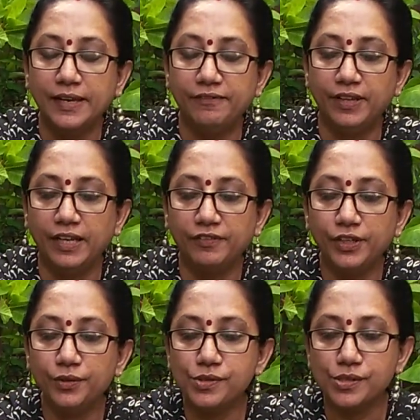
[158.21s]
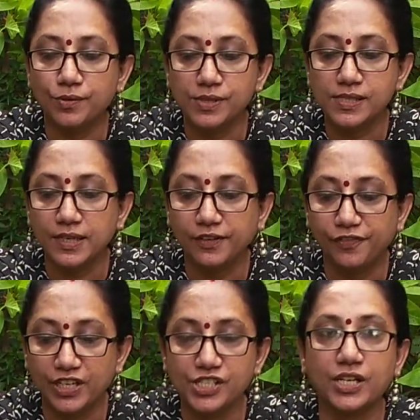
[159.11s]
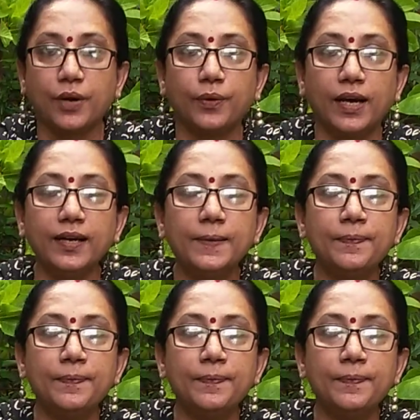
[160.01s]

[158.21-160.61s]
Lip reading: whenever you source a fresh cow dung,